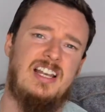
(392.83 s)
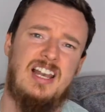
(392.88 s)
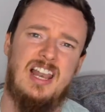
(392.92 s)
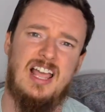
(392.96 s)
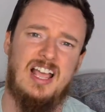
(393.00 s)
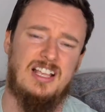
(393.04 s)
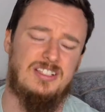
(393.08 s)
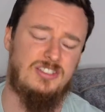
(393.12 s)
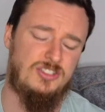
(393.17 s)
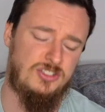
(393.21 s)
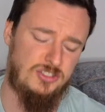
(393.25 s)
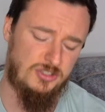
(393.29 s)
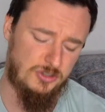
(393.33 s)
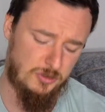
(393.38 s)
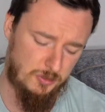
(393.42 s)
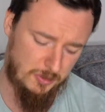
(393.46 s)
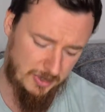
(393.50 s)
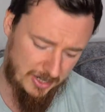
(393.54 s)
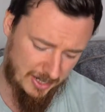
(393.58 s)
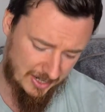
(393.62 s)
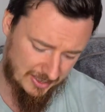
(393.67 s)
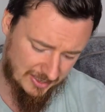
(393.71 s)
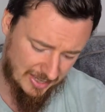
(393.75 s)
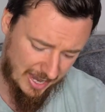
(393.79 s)
in the last 2
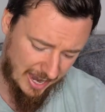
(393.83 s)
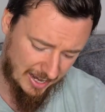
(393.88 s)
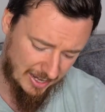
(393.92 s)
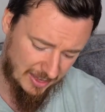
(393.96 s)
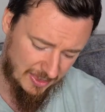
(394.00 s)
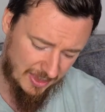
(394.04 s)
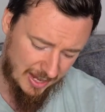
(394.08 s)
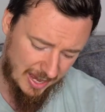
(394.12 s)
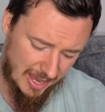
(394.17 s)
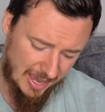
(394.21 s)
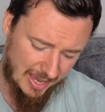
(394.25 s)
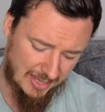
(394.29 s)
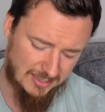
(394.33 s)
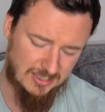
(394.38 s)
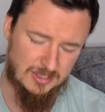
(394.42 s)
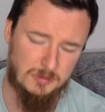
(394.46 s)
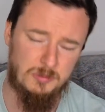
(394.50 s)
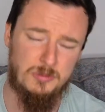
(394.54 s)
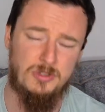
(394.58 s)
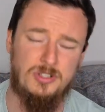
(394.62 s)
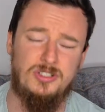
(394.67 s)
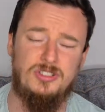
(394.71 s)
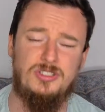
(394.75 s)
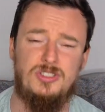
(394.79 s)
weeks, and in the
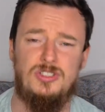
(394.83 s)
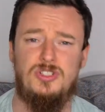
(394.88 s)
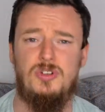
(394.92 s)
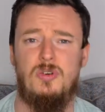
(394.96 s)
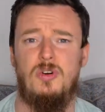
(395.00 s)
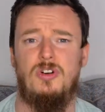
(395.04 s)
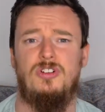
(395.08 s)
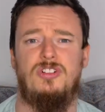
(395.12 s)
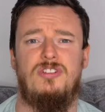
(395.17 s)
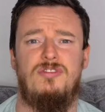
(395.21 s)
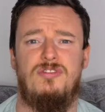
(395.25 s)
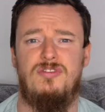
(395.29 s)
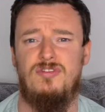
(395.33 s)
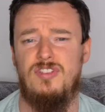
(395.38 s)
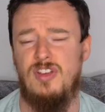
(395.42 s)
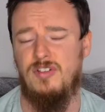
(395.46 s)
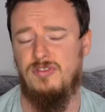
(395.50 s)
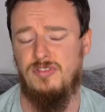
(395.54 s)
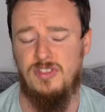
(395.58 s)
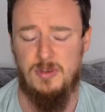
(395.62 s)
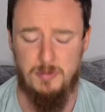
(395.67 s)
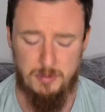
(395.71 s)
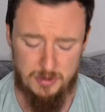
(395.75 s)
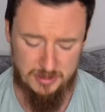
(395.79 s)
last month,
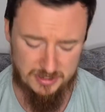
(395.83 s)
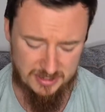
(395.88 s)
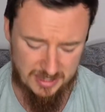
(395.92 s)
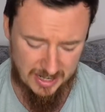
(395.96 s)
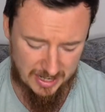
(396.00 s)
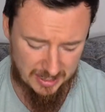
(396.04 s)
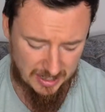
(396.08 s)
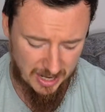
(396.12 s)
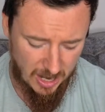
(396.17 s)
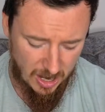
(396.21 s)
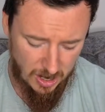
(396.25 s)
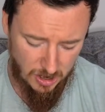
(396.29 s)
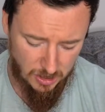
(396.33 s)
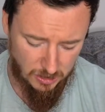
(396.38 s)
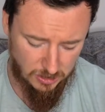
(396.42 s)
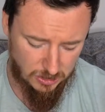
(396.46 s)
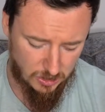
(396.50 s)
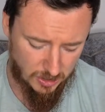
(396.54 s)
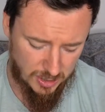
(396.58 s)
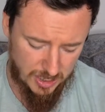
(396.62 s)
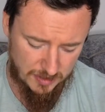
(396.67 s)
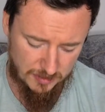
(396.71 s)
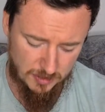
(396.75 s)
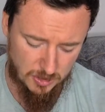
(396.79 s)
250%.
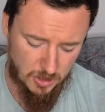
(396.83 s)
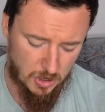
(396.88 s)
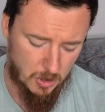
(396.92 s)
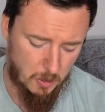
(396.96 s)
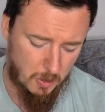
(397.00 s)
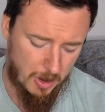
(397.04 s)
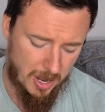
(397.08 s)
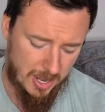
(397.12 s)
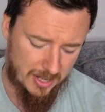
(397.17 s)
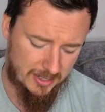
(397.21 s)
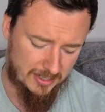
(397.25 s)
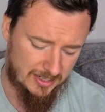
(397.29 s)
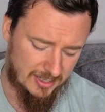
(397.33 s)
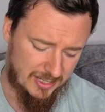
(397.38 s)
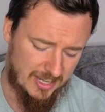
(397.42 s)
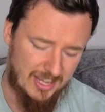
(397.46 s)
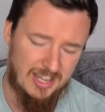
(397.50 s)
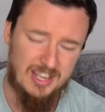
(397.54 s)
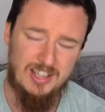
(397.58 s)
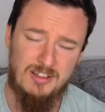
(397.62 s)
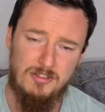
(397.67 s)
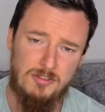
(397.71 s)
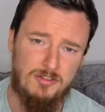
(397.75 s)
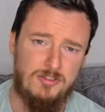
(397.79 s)
Don't even go on
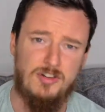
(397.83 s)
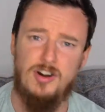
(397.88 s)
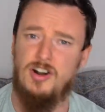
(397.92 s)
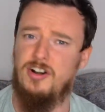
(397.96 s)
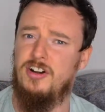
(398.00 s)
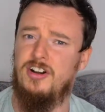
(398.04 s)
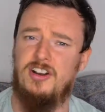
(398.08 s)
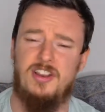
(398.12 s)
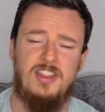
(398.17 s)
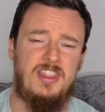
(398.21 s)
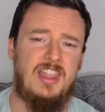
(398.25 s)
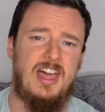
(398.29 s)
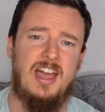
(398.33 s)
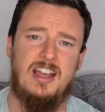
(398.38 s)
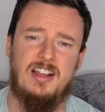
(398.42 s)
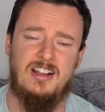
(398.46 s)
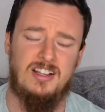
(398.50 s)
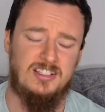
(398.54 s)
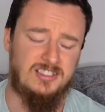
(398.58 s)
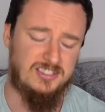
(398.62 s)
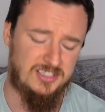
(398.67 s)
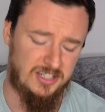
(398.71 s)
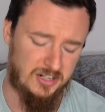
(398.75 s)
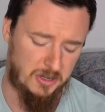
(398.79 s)
further than that
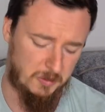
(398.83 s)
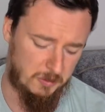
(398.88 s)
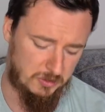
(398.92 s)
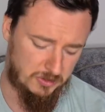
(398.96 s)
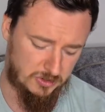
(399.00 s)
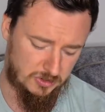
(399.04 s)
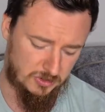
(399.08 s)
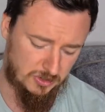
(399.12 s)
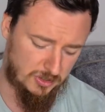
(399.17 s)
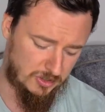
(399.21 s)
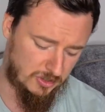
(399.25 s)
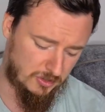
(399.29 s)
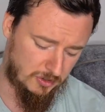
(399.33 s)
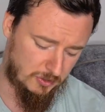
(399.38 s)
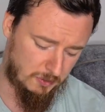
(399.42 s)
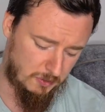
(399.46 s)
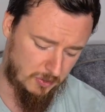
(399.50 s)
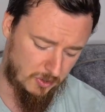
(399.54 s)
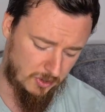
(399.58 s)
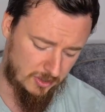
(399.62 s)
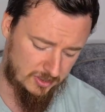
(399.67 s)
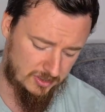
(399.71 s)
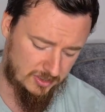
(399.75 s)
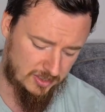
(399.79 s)
because the numbers are going to go
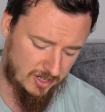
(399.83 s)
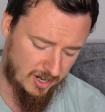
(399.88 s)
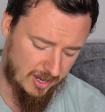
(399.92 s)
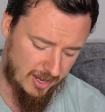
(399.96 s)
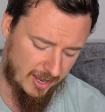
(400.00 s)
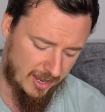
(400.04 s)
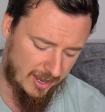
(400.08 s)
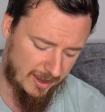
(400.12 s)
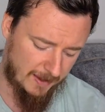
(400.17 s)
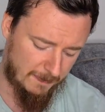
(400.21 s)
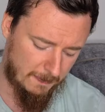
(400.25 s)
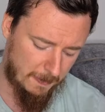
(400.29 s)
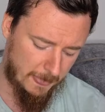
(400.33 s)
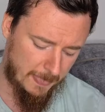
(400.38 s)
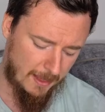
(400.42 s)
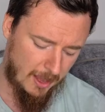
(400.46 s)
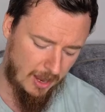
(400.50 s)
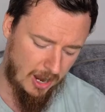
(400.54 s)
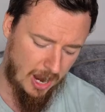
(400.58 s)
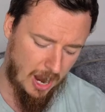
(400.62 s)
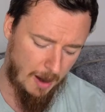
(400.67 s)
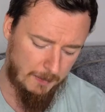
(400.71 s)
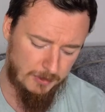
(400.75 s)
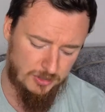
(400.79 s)
more sky high.
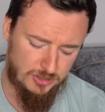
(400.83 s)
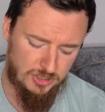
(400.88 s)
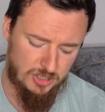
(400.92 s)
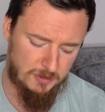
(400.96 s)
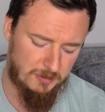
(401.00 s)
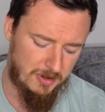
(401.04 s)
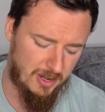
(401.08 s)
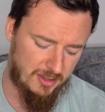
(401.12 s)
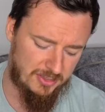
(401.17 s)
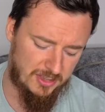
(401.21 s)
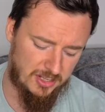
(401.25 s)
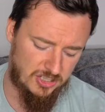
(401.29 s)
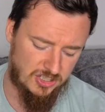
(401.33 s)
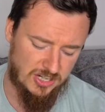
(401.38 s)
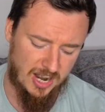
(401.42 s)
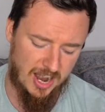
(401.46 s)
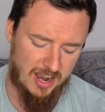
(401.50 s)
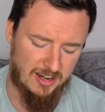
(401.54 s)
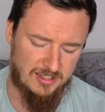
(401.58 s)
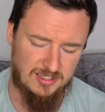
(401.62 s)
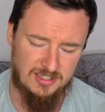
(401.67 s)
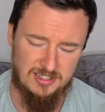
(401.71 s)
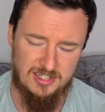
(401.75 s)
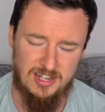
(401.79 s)
I'm just zooming on the
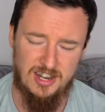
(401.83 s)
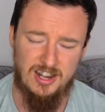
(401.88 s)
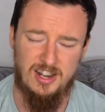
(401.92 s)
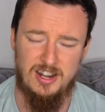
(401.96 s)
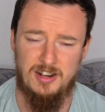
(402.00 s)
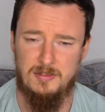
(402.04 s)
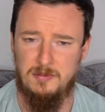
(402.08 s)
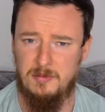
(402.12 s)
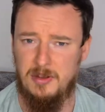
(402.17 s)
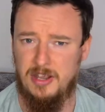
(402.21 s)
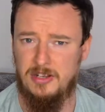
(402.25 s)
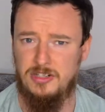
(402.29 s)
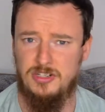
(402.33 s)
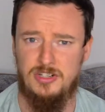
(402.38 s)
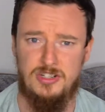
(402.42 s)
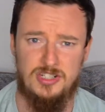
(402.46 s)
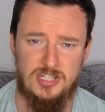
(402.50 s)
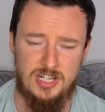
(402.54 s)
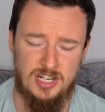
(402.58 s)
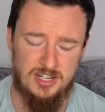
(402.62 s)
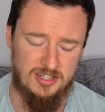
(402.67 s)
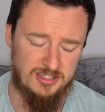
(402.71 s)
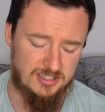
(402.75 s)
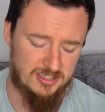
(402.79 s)
charts here and my due
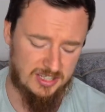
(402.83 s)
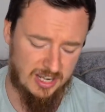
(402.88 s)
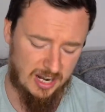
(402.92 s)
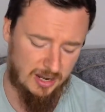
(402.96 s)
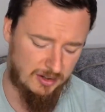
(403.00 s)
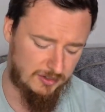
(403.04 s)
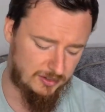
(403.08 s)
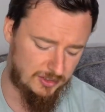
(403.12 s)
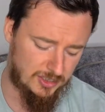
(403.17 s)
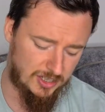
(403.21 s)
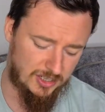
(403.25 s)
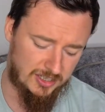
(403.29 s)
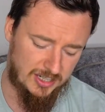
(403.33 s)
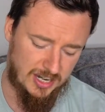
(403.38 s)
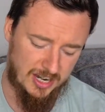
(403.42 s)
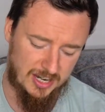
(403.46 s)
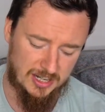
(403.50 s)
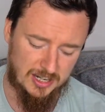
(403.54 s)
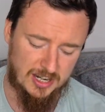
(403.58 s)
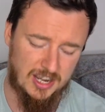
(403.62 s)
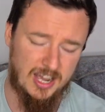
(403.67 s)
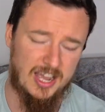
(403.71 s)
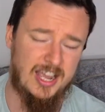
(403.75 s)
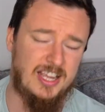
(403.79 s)
diligence that I've done,
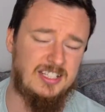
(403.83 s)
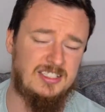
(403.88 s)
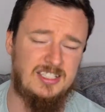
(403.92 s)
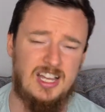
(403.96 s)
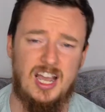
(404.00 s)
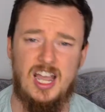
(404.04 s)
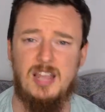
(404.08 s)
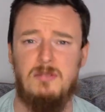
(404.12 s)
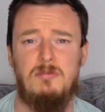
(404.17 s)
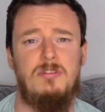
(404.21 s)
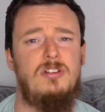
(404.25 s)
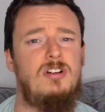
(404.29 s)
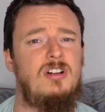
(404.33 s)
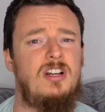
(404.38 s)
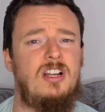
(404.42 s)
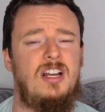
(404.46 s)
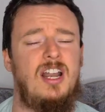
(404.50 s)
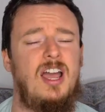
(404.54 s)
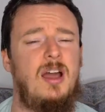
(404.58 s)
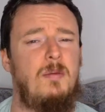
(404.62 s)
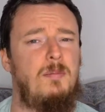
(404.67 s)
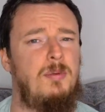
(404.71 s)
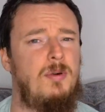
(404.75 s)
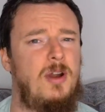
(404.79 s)
and guys, I'm
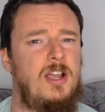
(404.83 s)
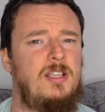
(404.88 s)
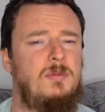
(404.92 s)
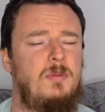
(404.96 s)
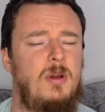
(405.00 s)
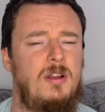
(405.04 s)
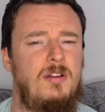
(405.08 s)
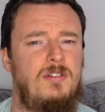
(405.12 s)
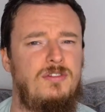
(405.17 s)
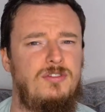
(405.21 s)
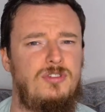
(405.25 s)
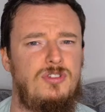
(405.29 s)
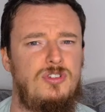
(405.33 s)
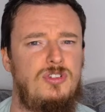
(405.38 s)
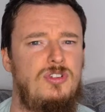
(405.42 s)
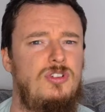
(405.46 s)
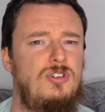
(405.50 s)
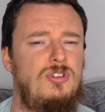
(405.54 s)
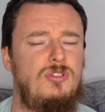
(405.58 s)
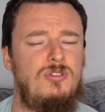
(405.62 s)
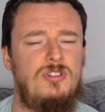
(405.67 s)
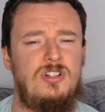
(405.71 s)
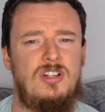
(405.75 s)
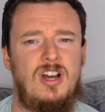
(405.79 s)
looking at a price point of
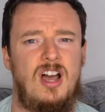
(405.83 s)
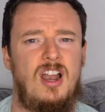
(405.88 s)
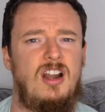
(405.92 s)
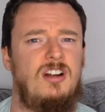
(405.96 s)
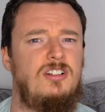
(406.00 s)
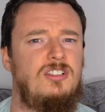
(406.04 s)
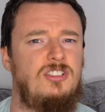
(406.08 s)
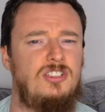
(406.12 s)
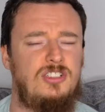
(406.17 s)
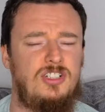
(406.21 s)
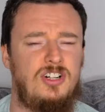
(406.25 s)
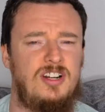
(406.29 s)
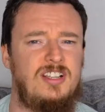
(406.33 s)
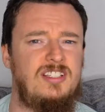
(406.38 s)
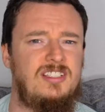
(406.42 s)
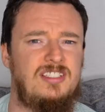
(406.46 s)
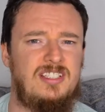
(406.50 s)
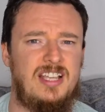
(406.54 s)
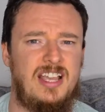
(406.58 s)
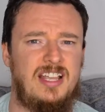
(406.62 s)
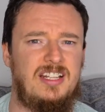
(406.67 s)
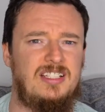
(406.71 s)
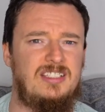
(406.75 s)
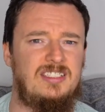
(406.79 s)

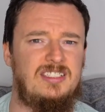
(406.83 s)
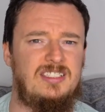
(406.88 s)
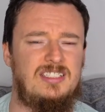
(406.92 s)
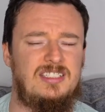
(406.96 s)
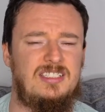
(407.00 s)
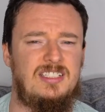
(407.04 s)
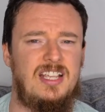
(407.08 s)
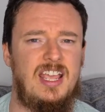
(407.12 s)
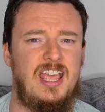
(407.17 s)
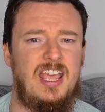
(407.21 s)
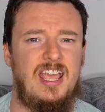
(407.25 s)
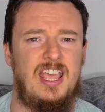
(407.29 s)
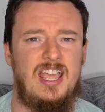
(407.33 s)
$2.30